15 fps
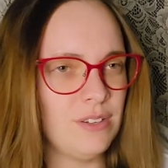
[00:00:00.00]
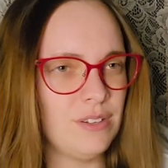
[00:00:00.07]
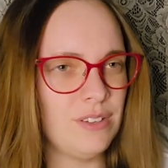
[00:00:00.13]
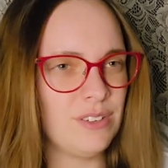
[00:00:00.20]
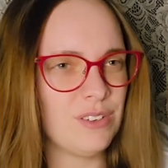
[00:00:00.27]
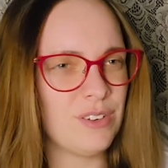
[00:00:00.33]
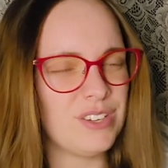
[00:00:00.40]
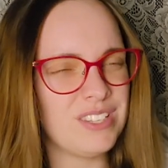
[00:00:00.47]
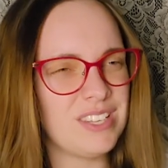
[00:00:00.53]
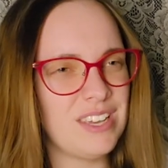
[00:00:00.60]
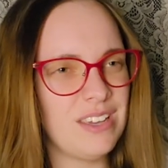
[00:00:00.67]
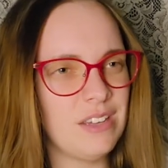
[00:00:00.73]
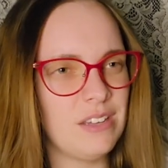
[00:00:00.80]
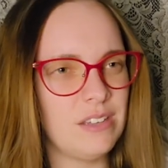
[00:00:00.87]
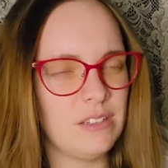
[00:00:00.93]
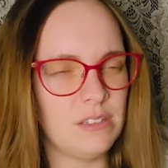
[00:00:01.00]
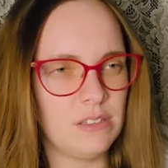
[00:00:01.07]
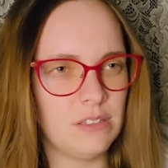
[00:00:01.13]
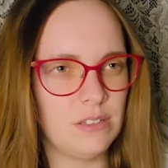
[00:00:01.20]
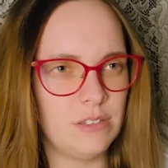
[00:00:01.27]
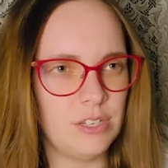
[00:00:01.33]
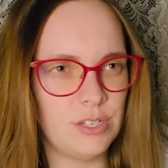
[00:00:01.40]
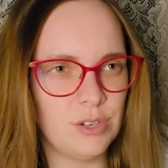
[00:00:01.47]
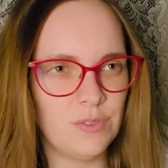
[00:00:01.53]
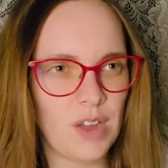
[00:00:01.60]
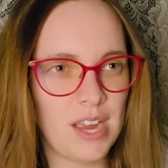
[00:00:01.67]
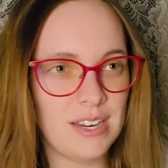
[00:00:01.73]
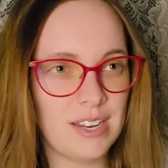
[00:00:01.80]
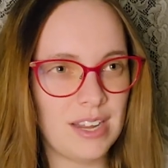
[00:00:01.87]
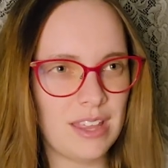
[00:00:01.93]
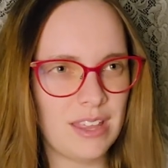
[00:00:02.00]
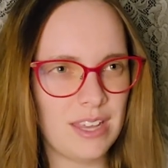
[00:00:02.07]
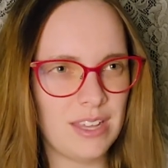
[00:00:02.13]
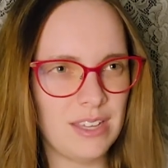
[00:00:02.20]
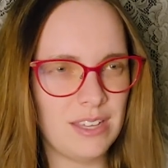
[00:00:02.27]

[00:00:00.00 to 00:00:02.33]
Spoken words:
Chrissy, did you find anything?